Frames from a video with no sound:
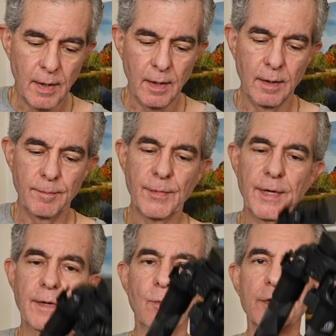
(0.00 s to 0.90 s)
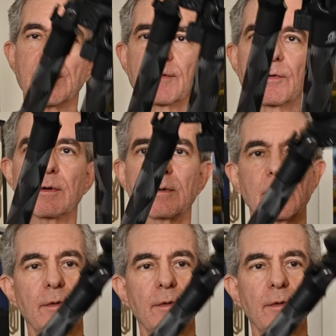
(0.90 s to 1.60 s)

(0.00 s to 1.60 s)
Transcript: in whichever